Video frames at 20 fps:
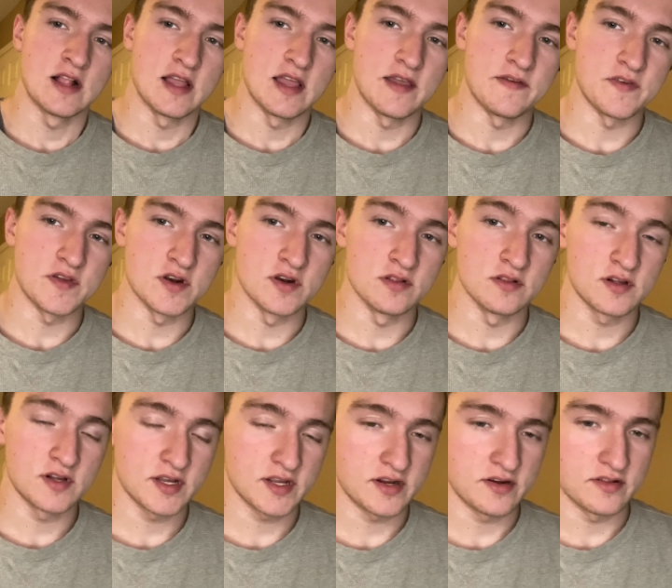If you don't
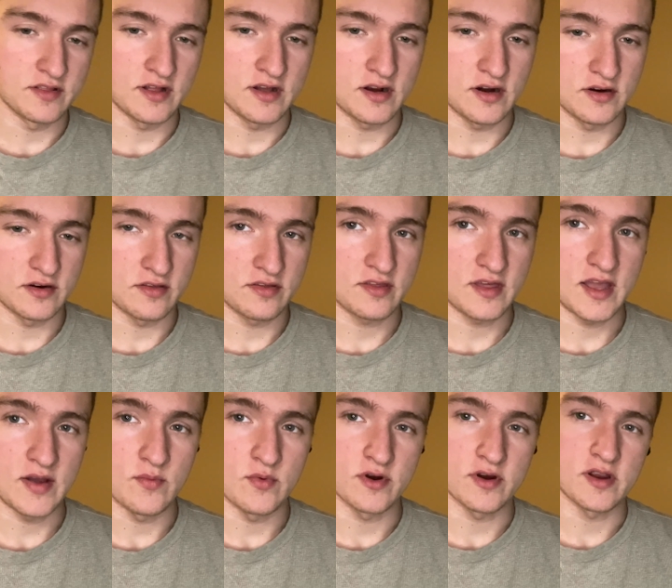look like you're the hardest
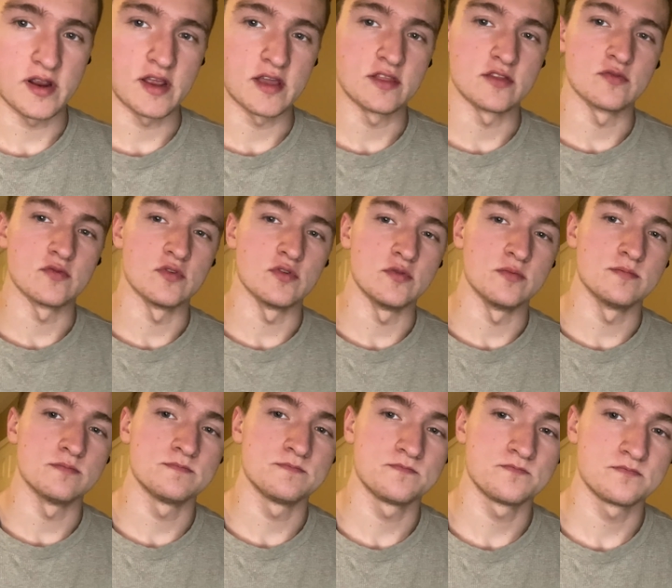guy working in the
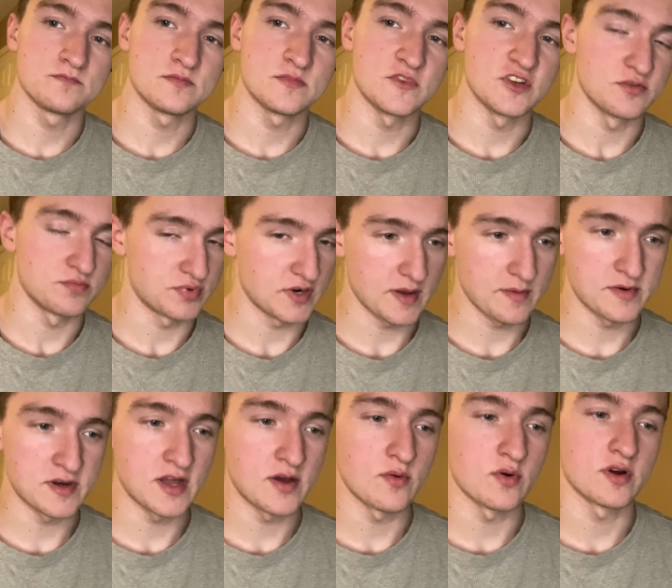room, you're probably
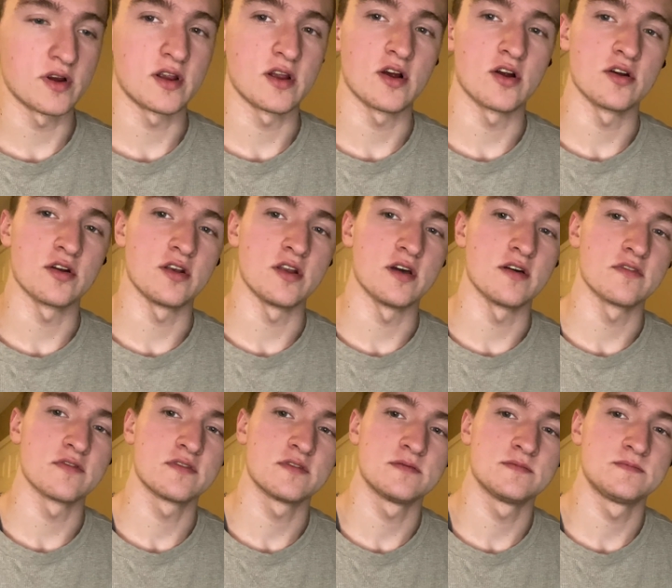not working hard
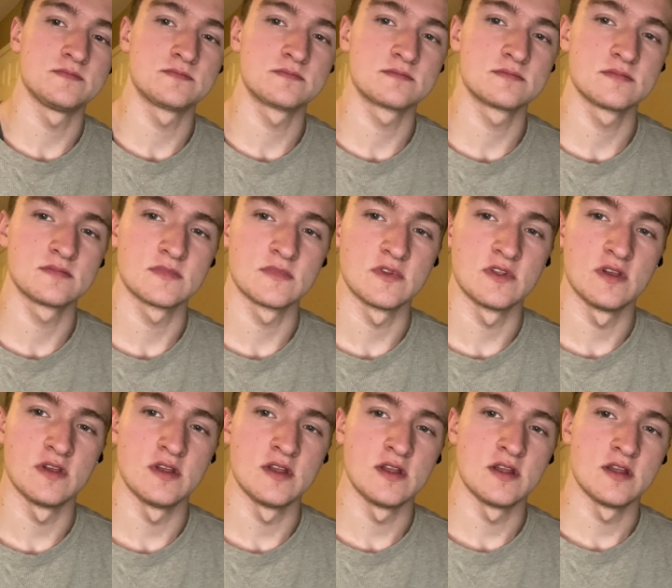enough.
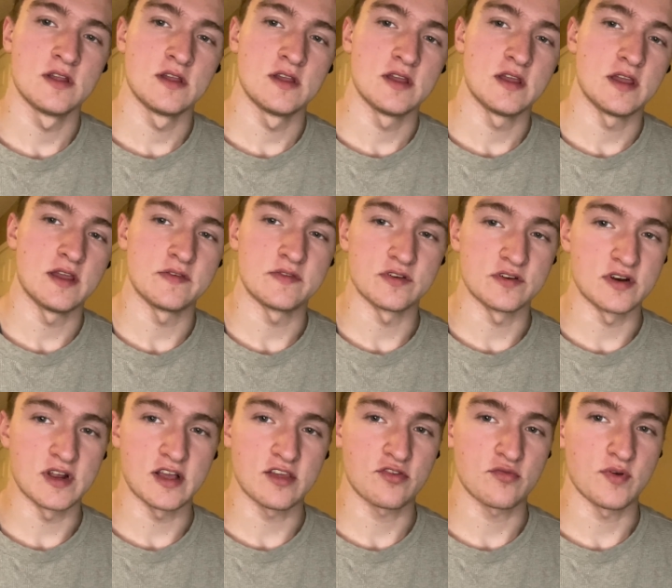If you're
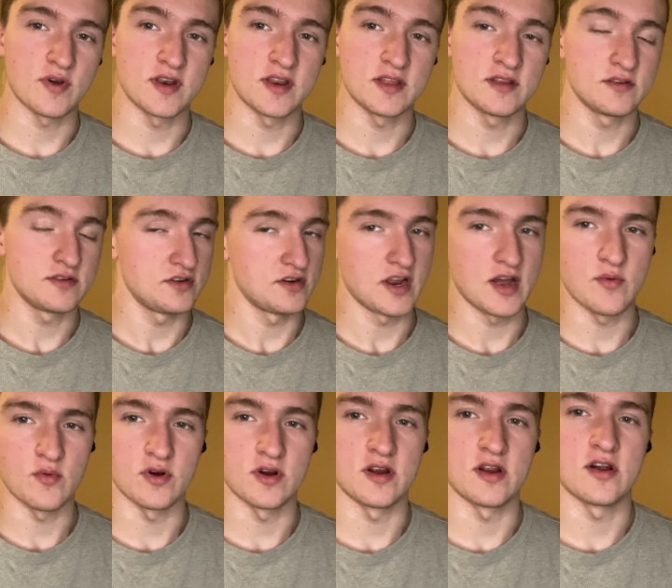not sweating, you're not
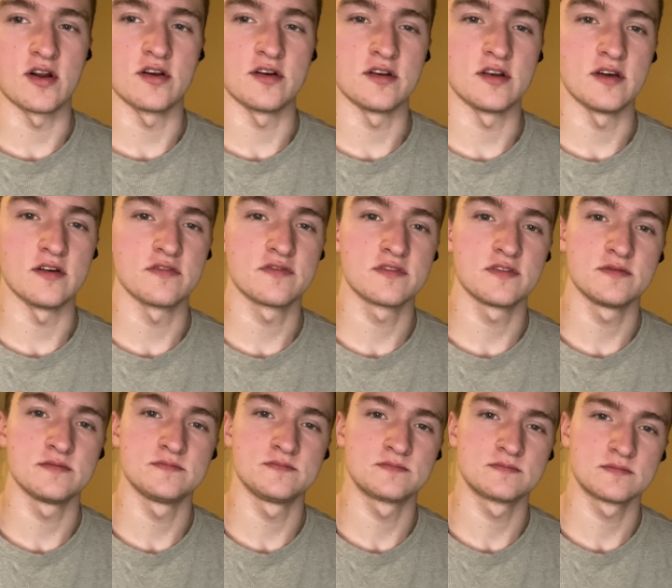working hard enough.
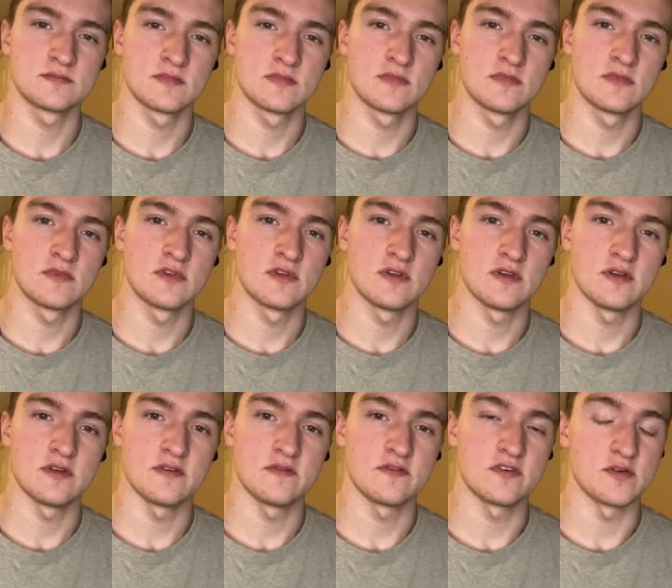
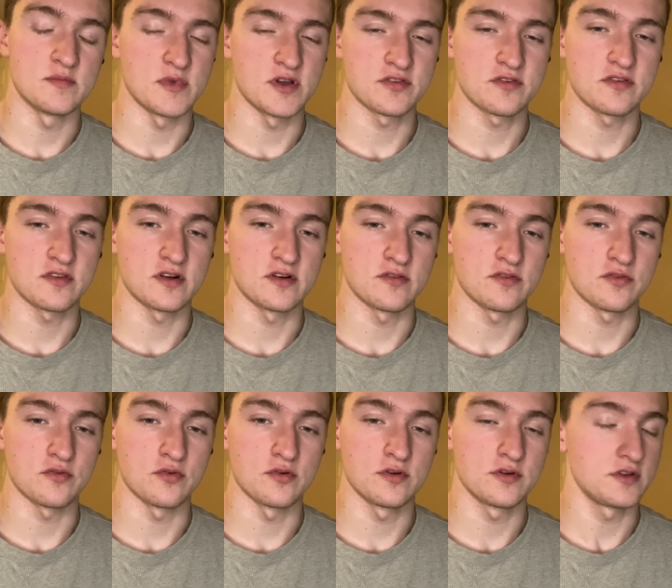If your muscles aren't
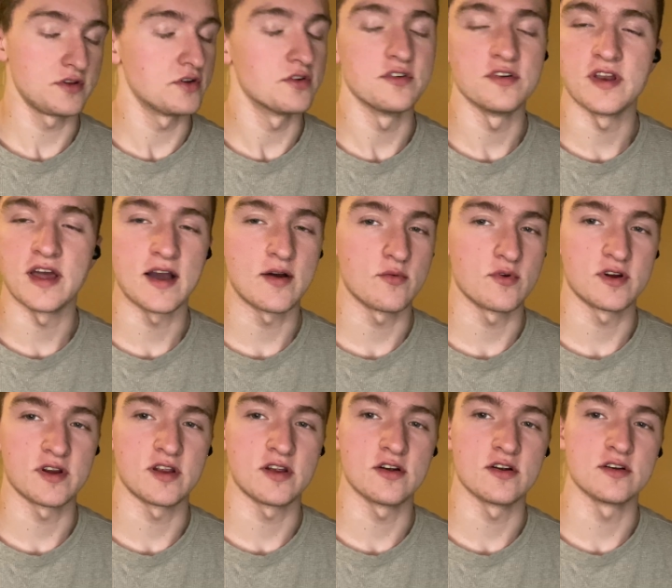sore, you're not
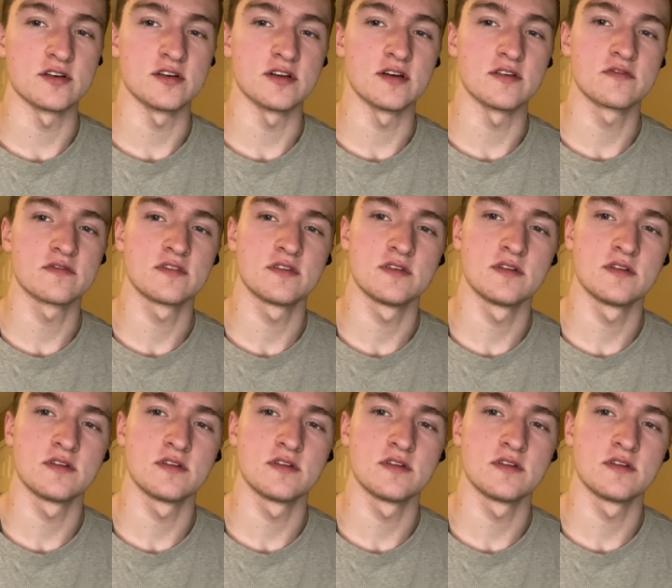working hard enough.